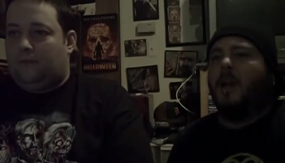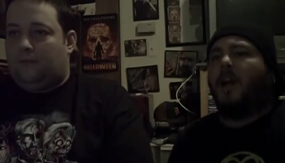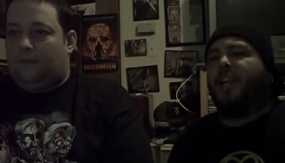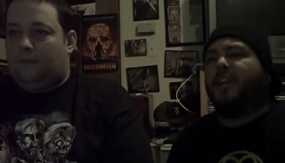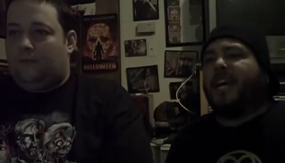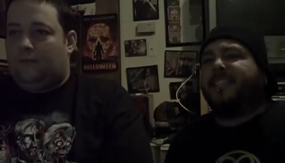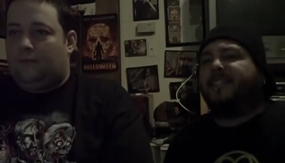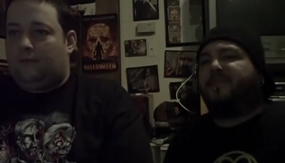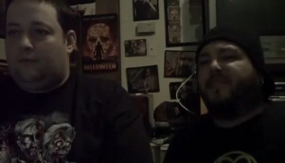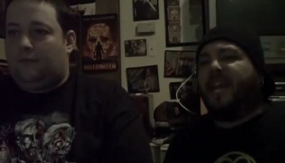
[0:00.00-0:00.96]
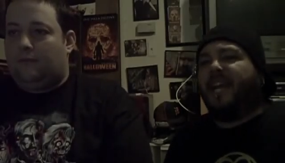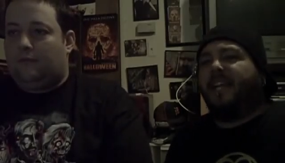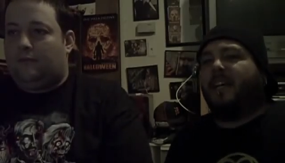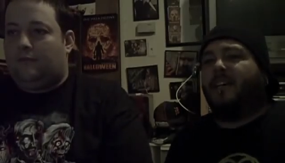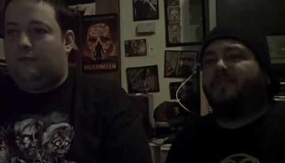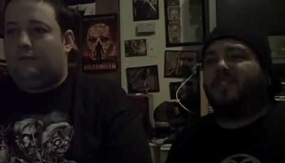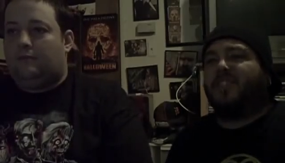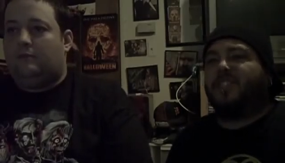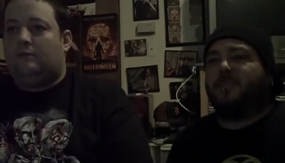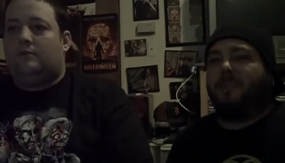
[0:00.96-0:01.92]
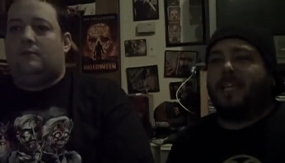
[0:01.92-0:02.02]
Speaker 1: Are you guys a fan of
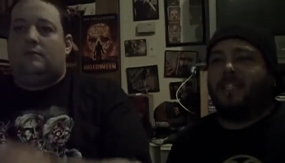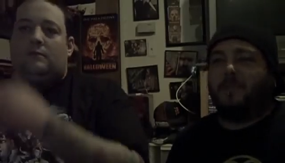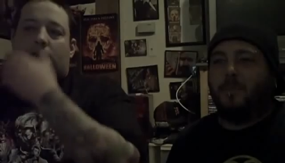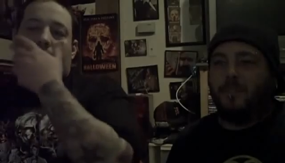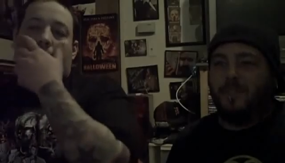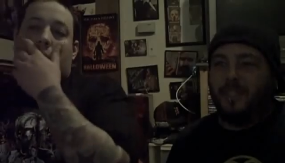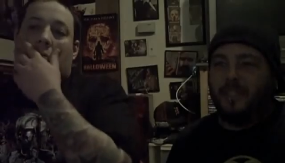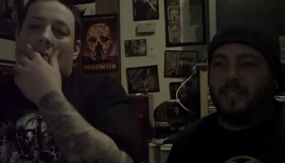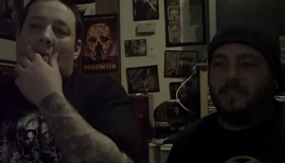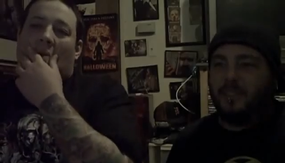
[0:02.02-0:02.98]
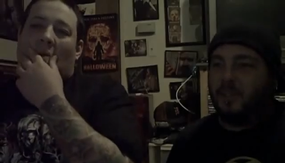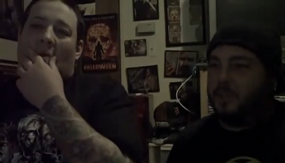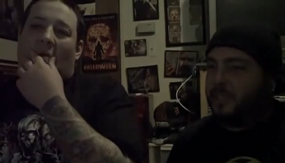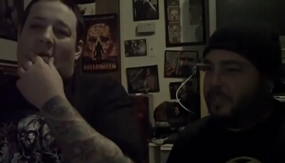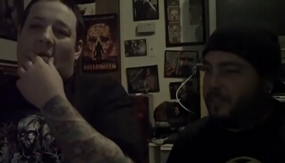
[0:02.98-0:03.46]
suspense movies? If so, what